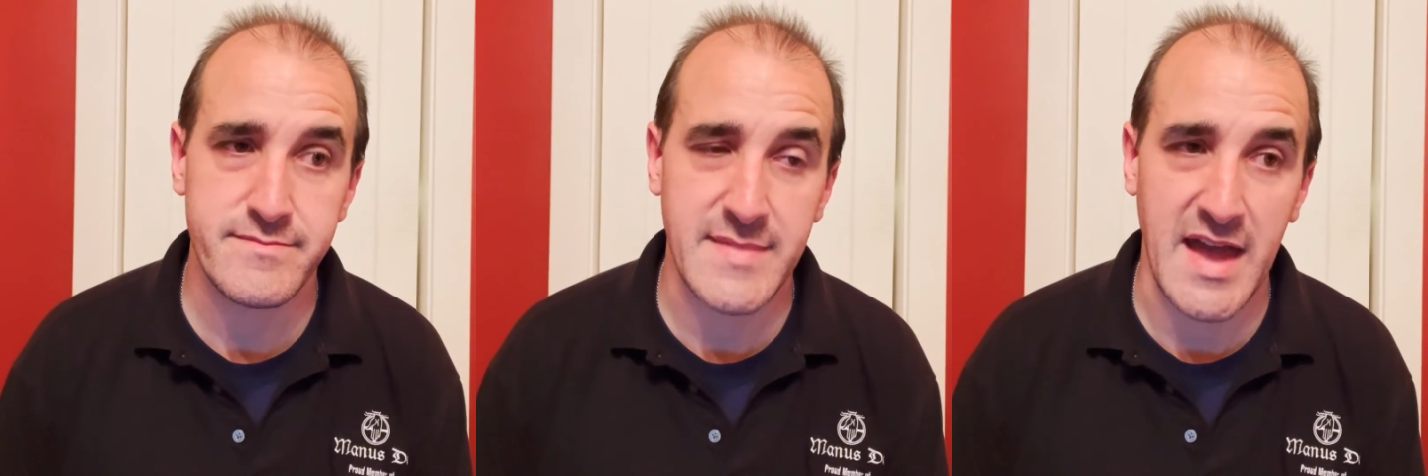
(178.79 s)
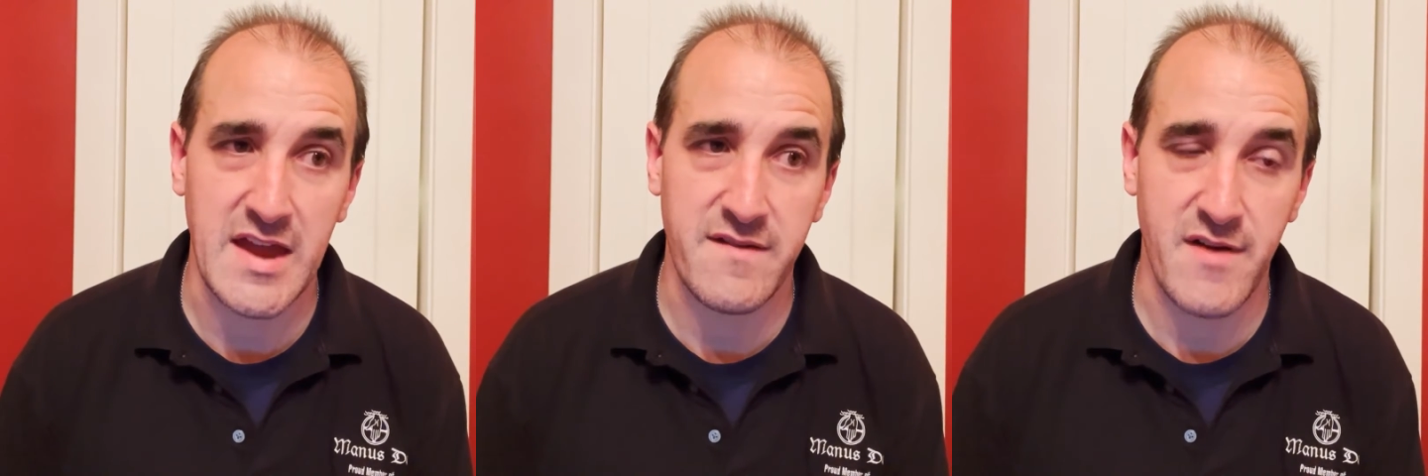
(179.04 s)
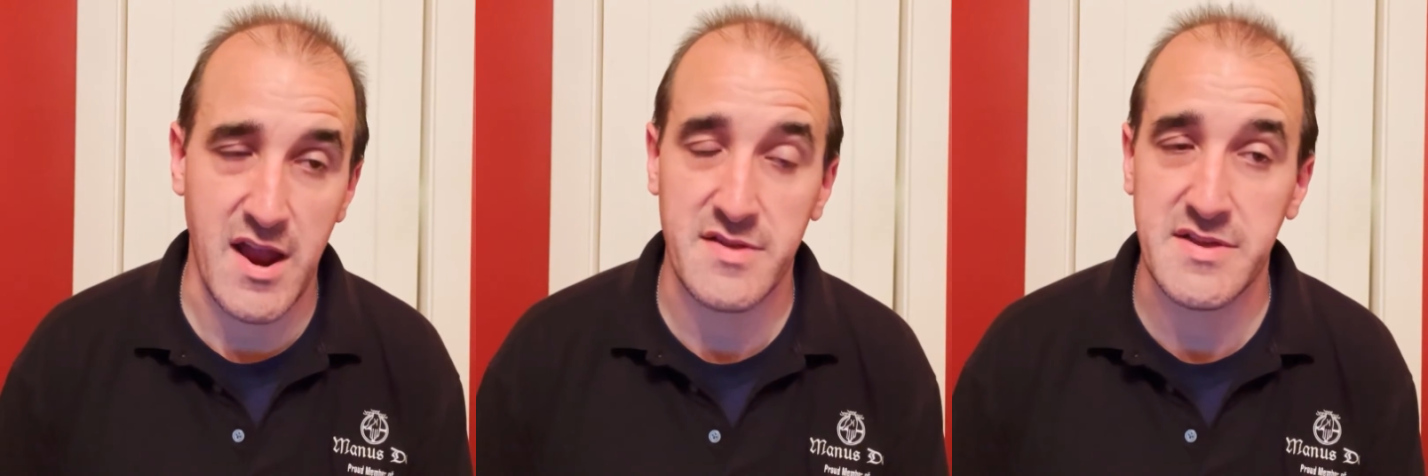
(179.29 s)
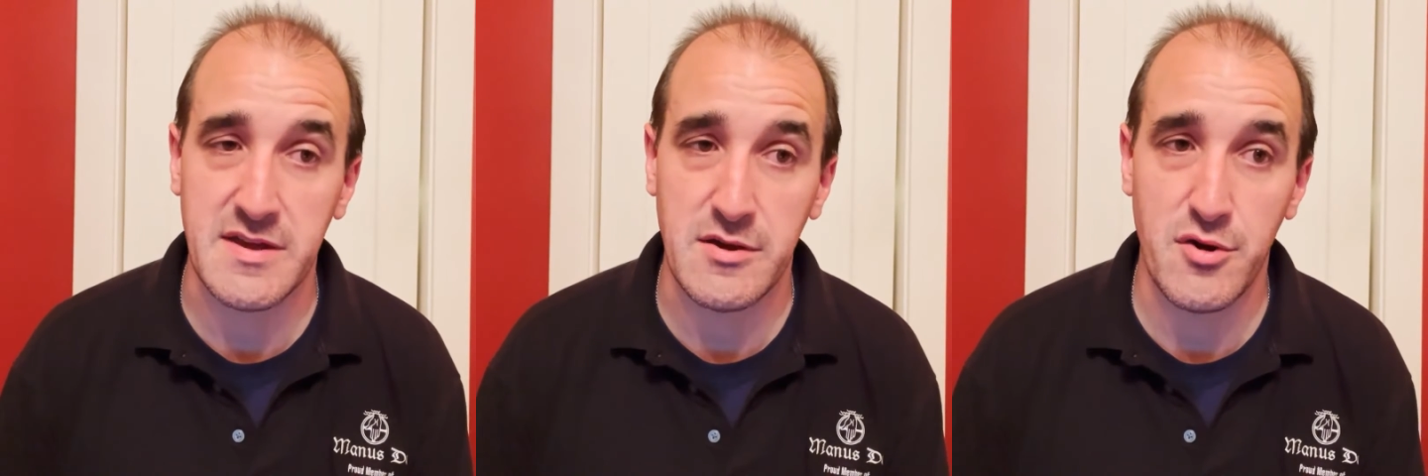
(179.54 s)
And
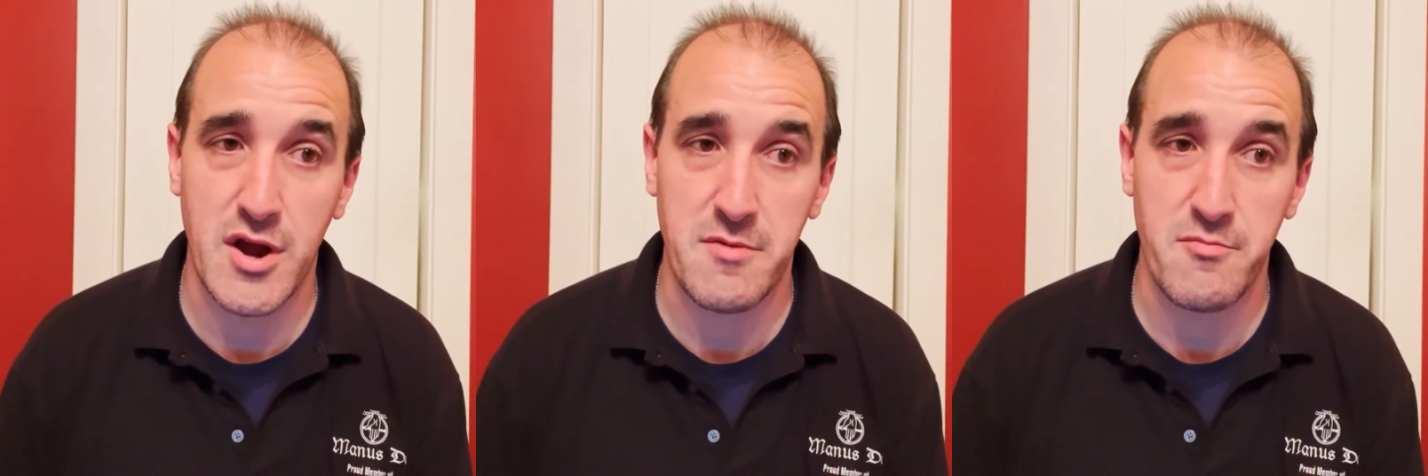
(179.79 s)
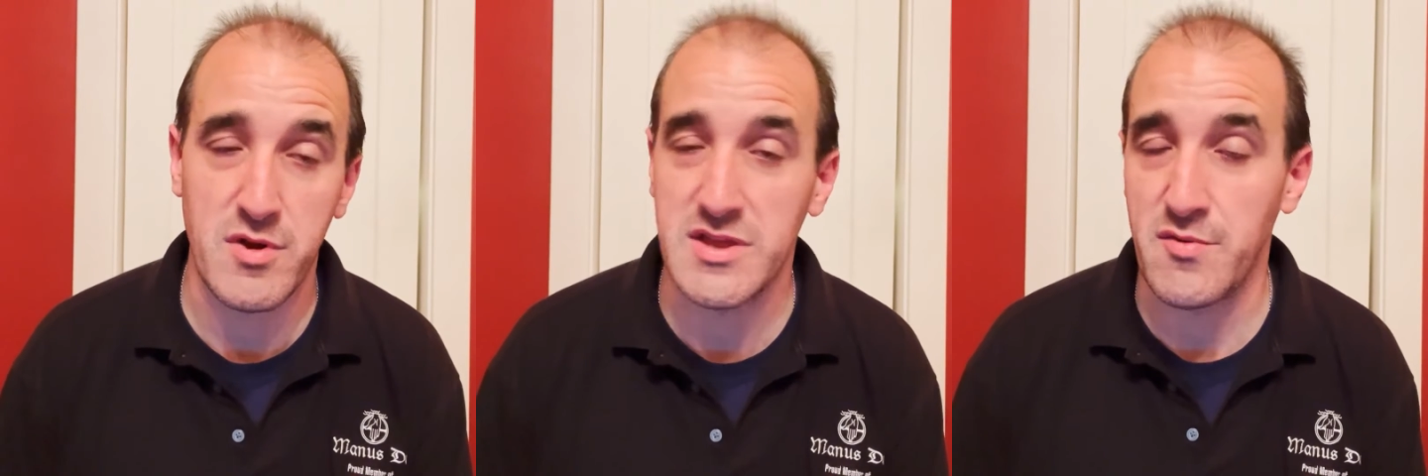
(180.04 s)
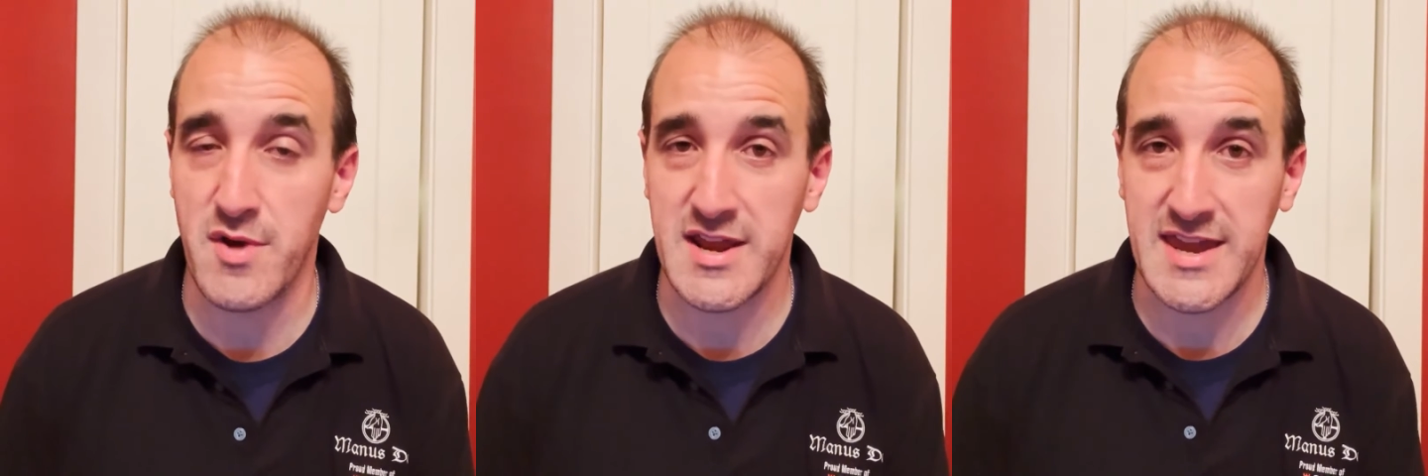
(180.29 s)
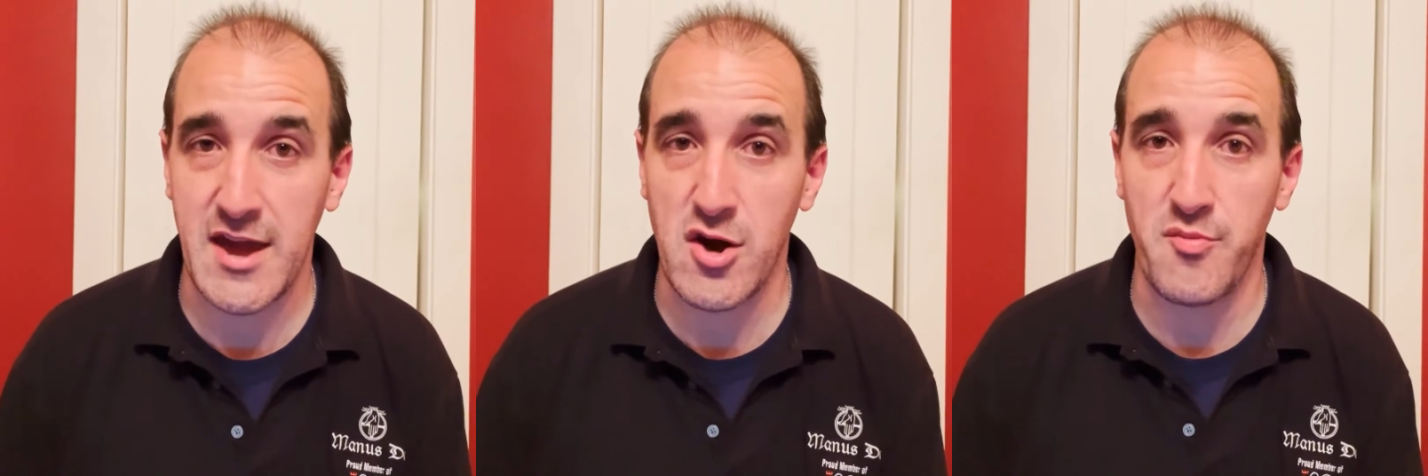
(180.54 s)
frankly, you're not really
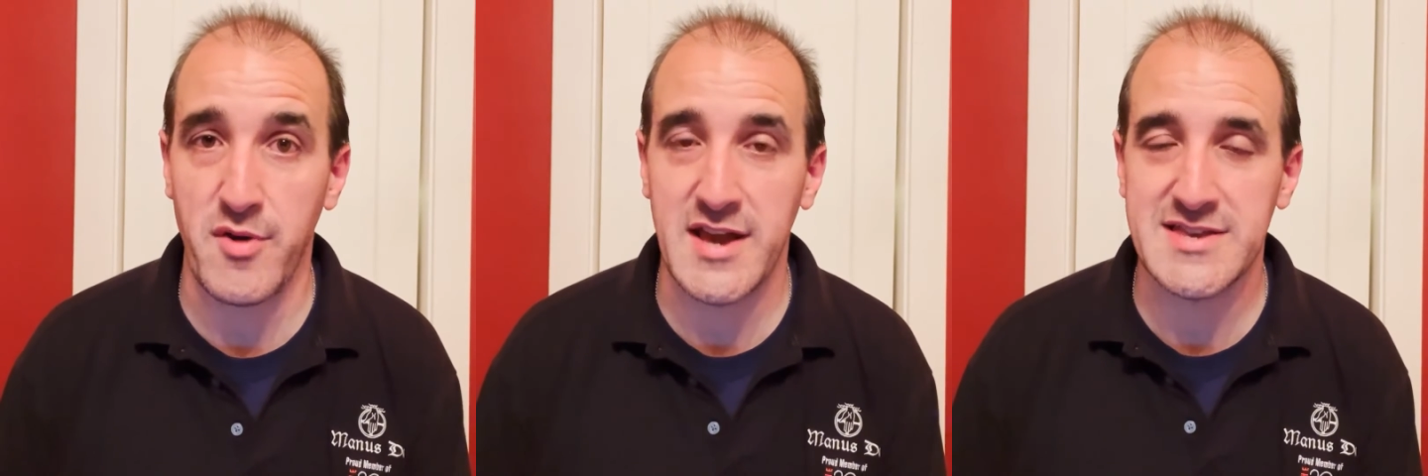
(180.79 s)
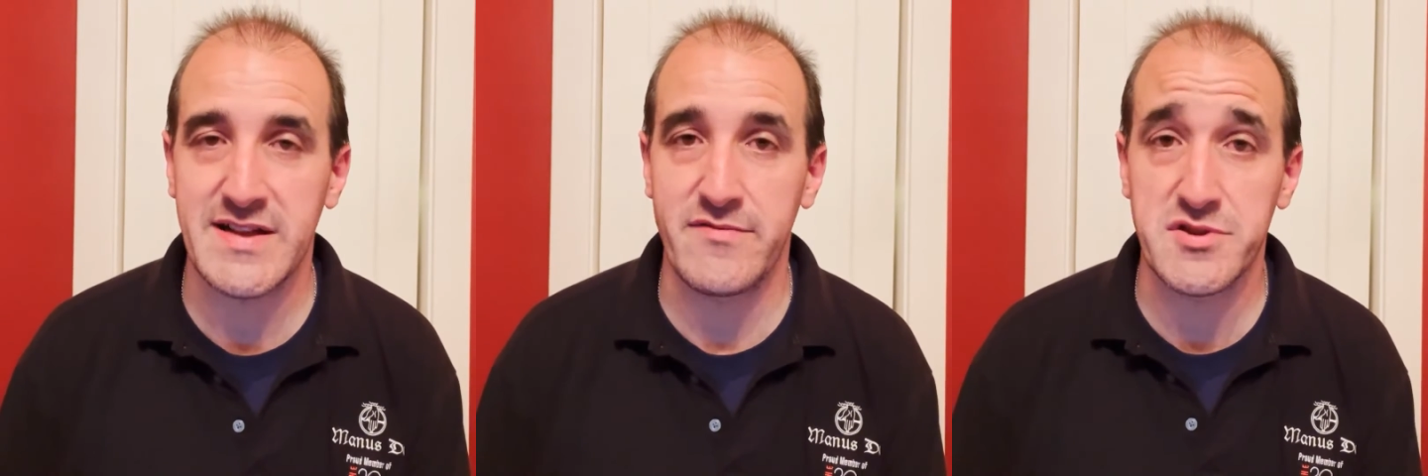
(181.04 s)
running enterprise level